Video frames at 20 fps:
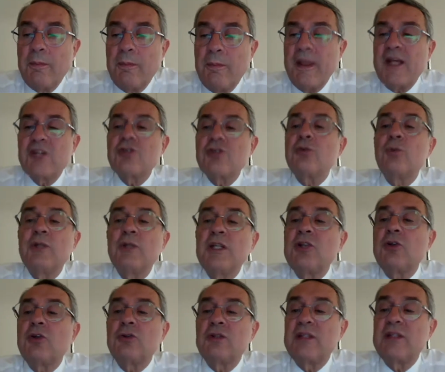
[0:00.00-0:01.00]
in
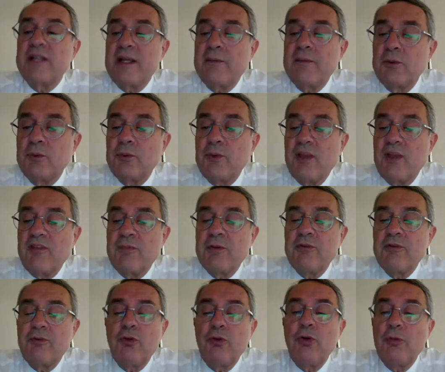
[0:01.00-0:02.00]
comparison with the total number
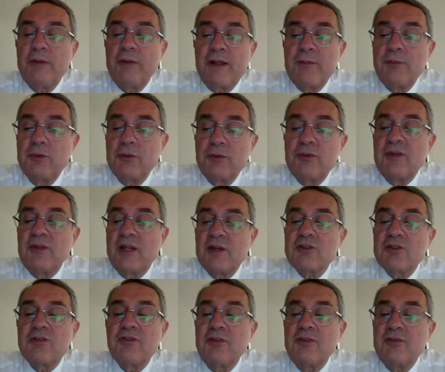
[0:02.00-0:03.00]
we have performed up
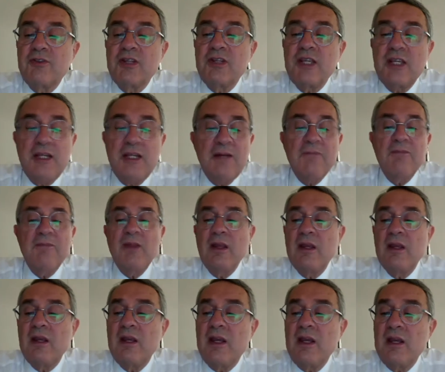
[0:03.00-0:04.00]
to
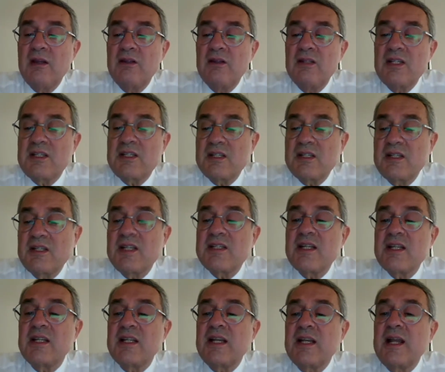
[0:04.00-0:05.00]
2015.
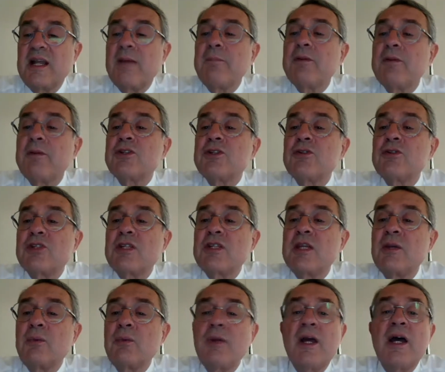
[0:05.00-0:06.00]
These are the
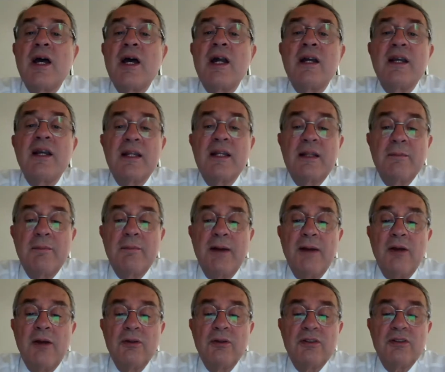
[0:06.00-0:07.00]
numbers. You see we are
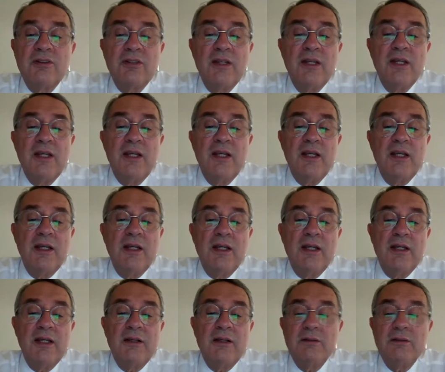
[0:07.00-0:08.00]
at about,
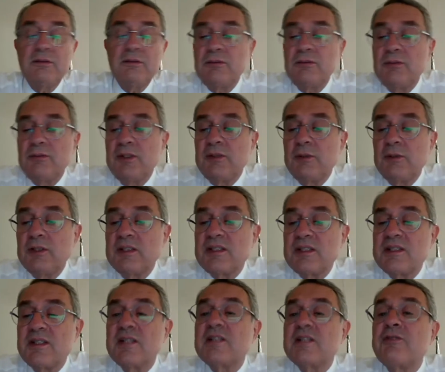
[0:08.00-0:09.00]

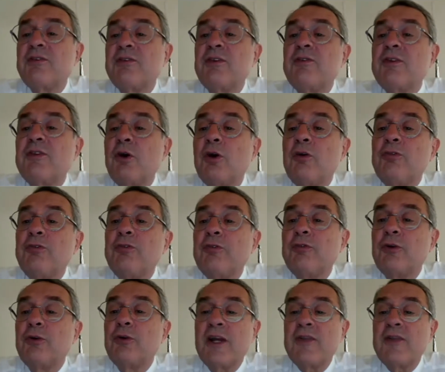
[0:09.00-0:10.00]
well, what is this? 50
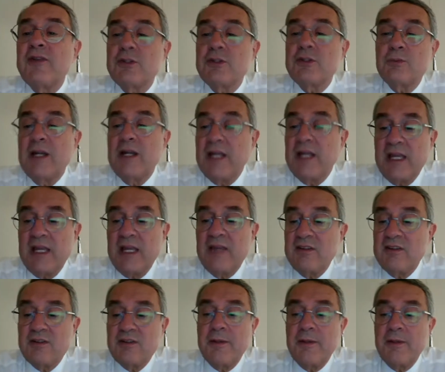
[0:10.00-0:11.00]
of 400 is
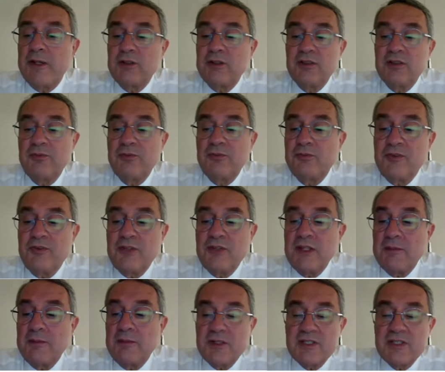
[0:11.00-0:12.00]
1/8, is about
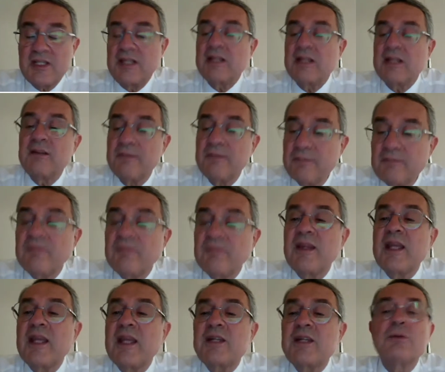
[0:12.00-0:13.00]
15%.
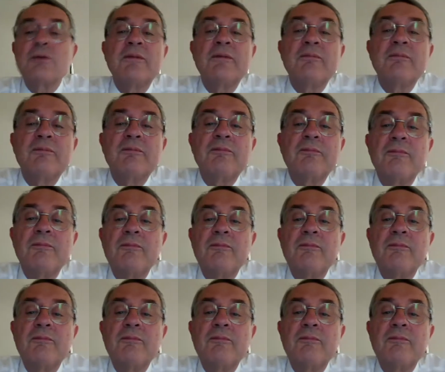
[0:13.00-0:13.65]
Next one.